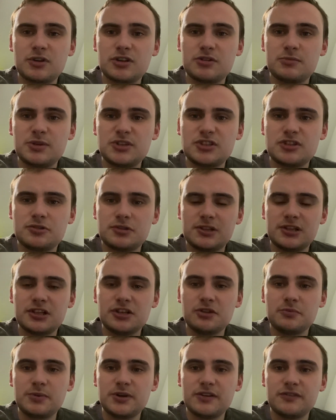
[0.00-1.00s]
going to be doing a
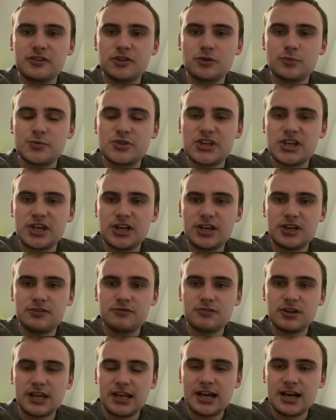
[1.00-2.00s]
little bit of an update
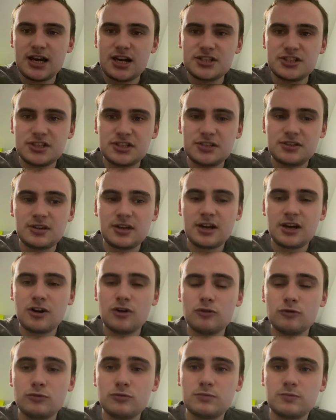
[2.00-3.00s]
regarding
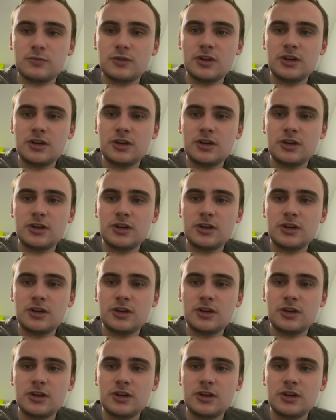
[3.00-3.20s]
how